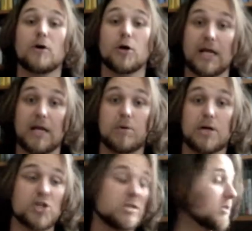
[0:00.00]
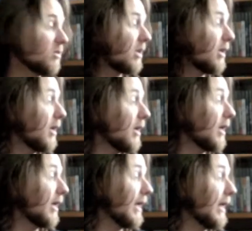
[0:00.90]
online purchases.
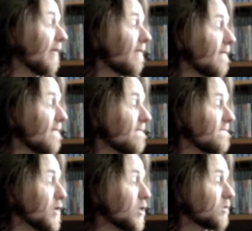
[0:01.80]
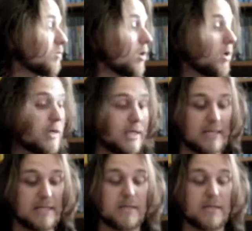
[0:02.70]
First one is